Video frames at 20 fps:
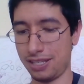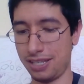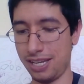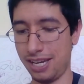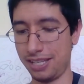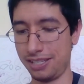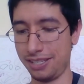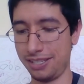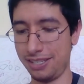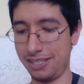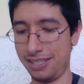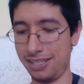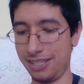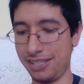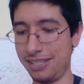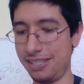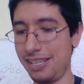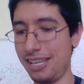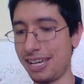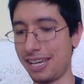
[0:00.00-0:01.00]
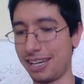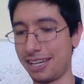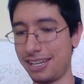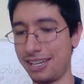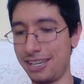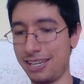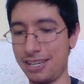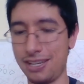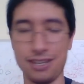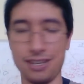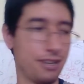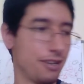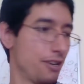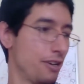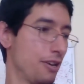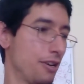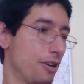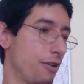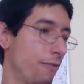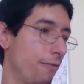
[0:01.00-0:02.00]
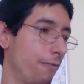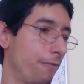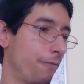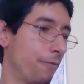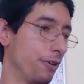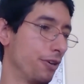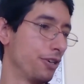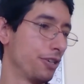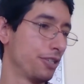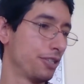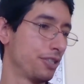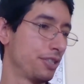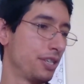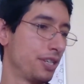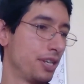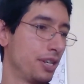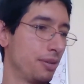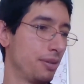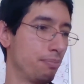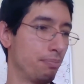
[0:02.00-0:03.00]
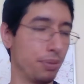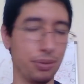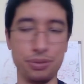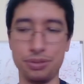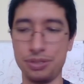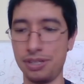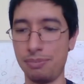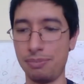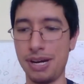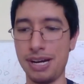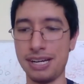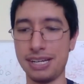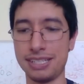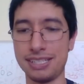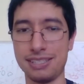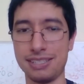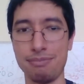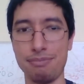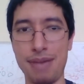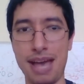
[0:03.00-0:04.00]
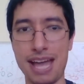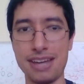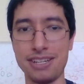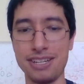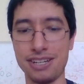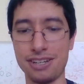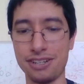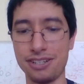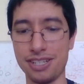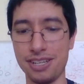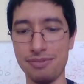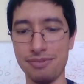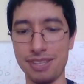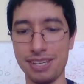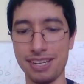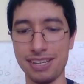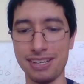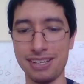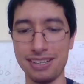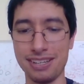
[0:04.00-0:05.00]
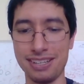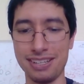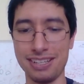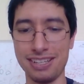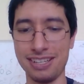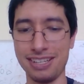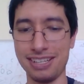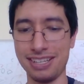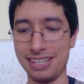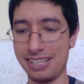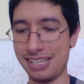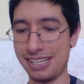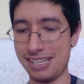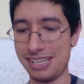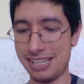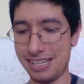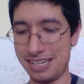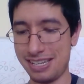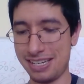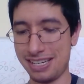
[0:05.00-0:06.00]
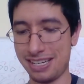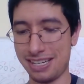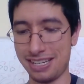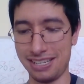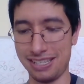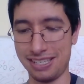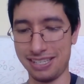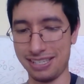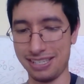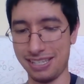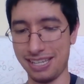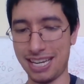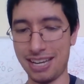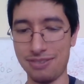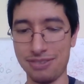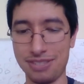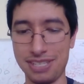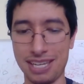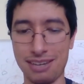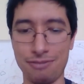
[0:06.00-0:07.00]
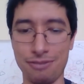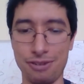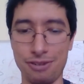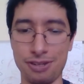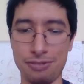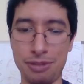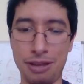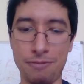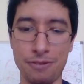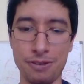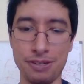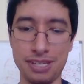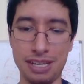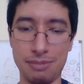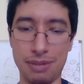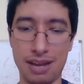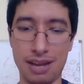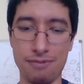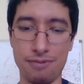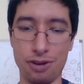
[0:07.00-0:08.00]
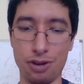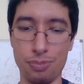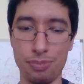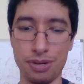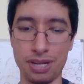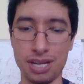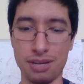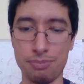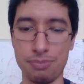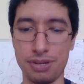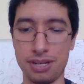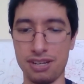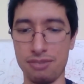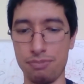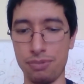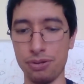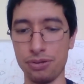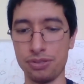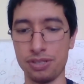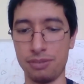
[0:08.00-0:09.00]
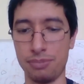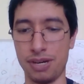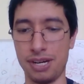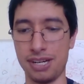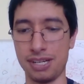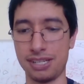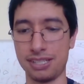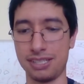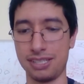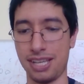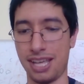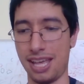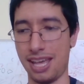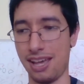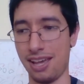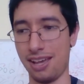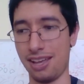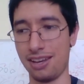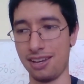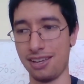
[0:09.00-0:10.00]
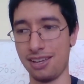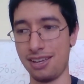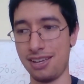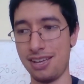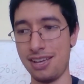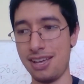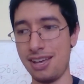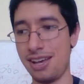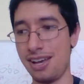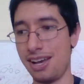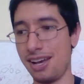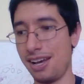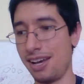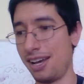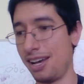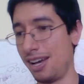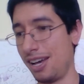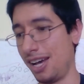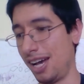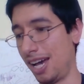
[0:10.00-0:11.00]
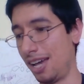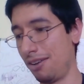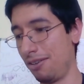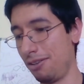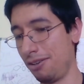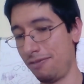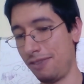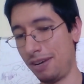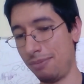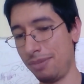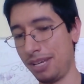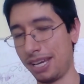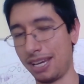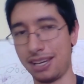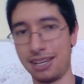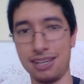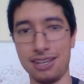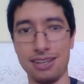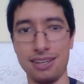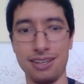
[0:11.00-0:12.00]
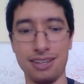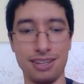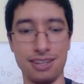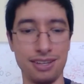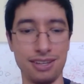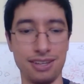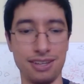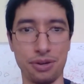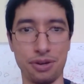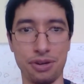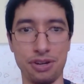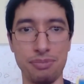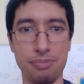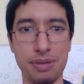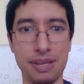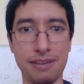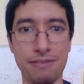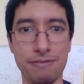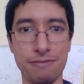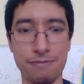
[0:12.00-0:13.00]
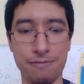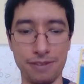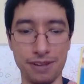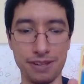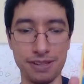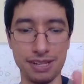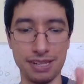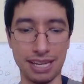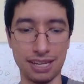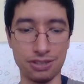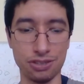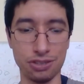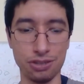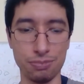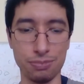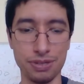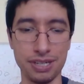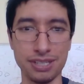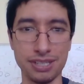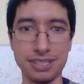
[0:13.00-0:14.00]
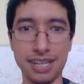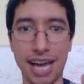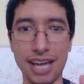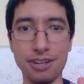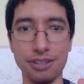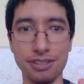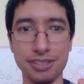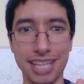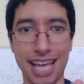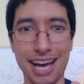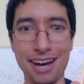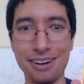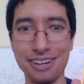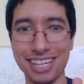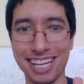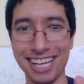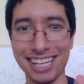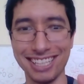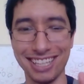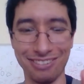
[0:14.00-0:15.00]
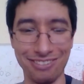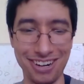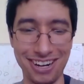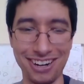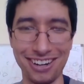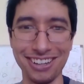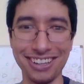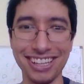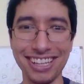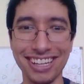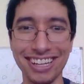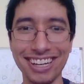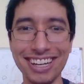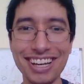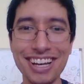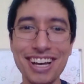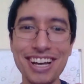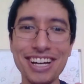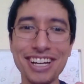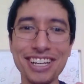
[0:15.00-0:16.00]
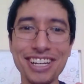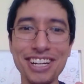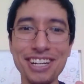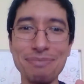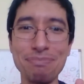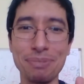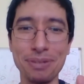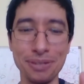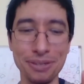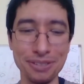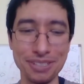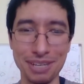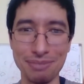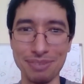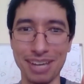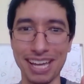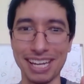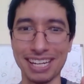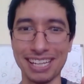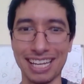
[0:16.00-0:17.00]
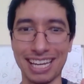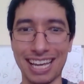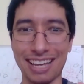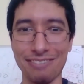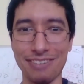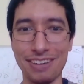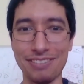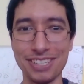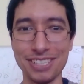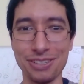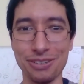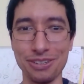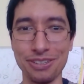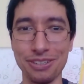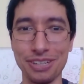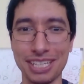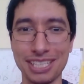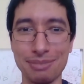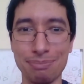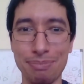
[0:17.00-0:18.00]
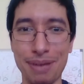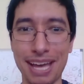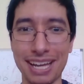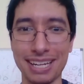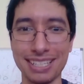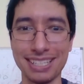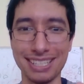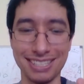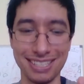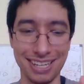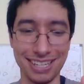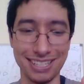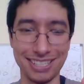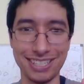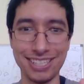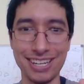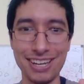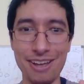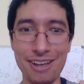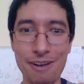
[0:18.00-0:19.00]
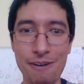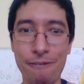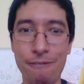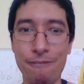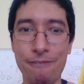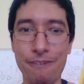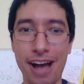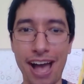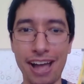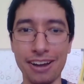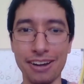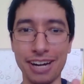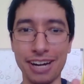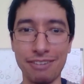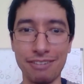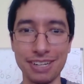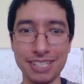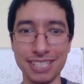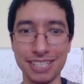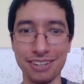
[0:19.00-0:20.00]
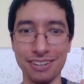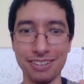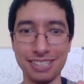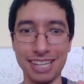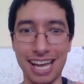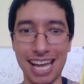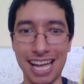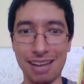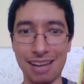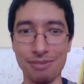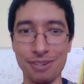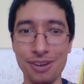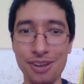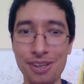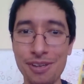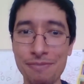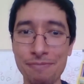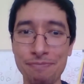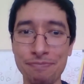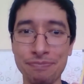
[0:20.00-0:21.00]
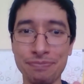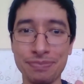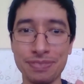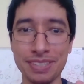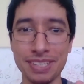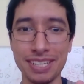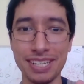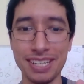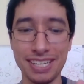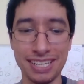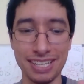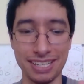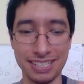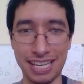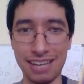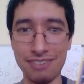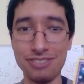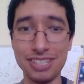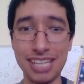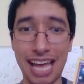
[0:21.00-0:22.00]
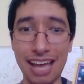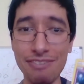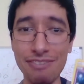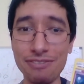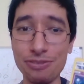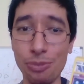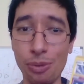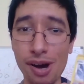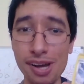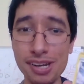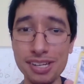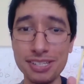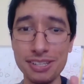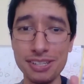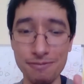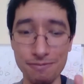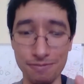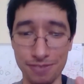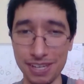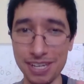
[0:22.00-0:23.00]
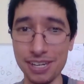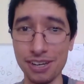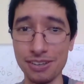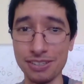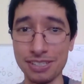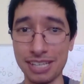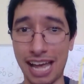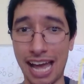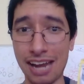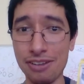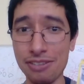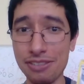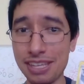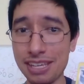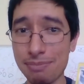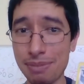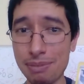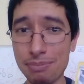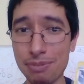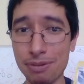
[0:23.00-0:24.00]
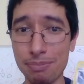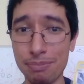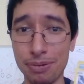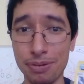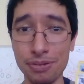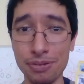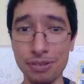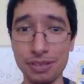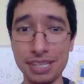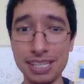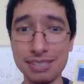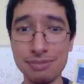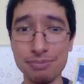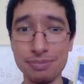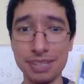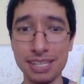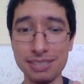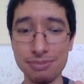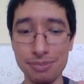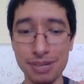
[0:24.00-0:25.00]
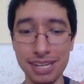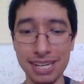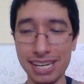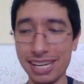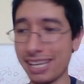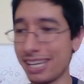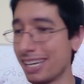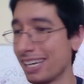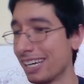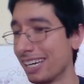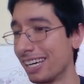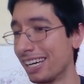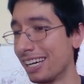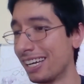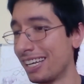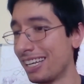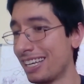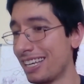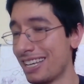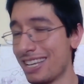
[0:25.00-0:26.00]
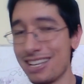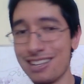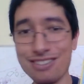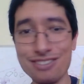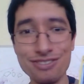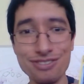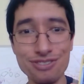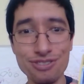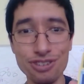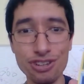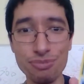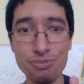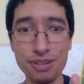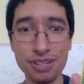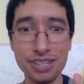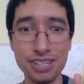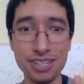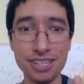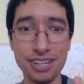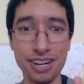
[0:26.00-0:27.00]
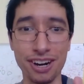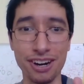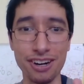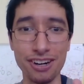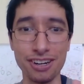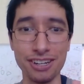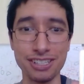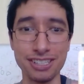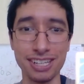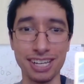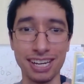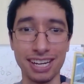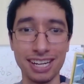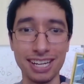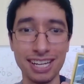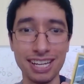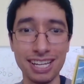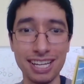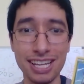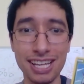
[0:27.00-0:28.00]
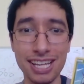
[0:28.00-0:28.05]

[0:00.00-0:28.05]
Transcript: Guys, this is, this is like first booster box magic or something. Because, like I was saying before, this is my first time ever opening up a booster box, and I don't know if I'm like gonna be feeling like super entitled now because of all the good pulls I'm getting. Like, if I'm just going to expect such fire every single time, because I've I've watched some videos. I don't think people pulled this this many uh, super good cards. Like,